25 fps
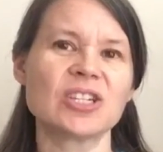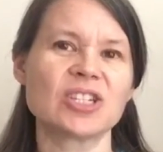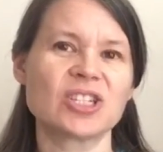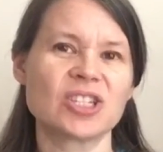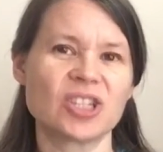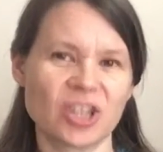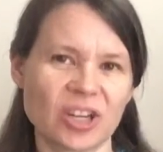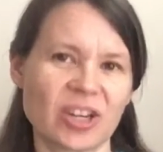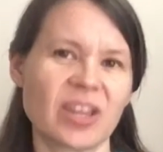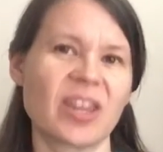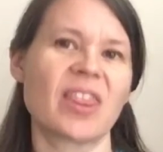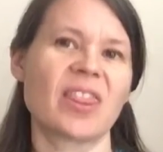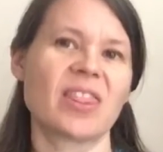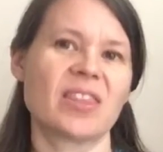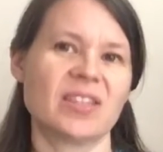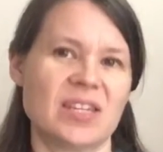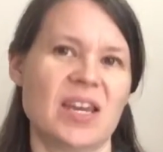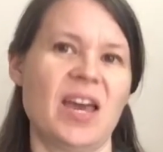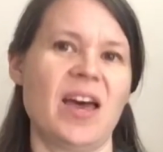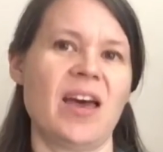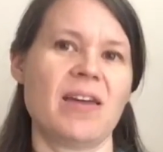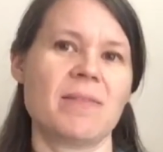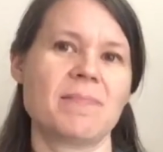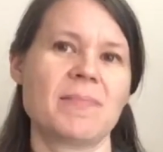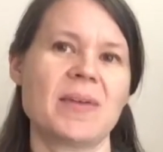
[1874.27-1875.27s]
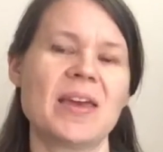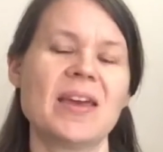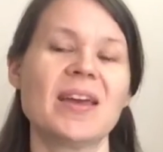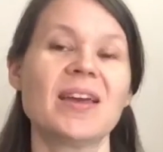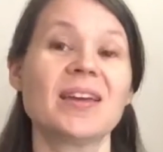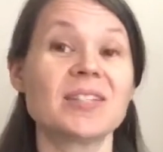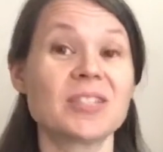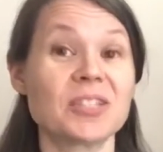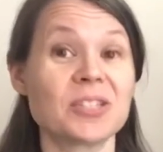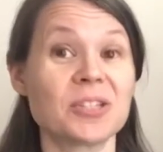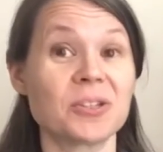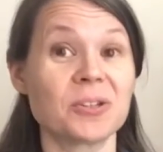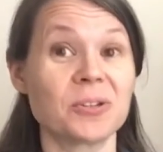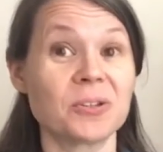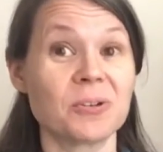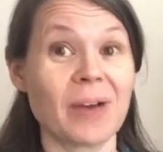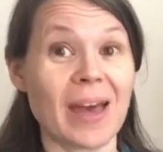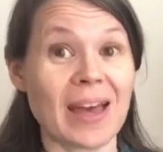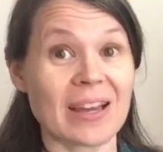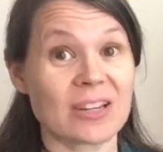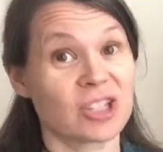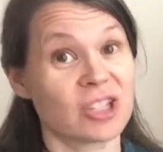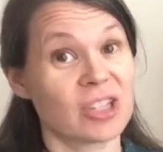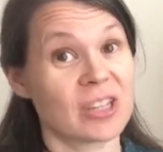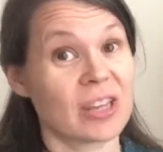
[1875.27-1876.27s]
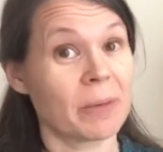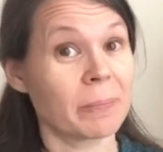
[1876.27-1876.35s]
took the time to actually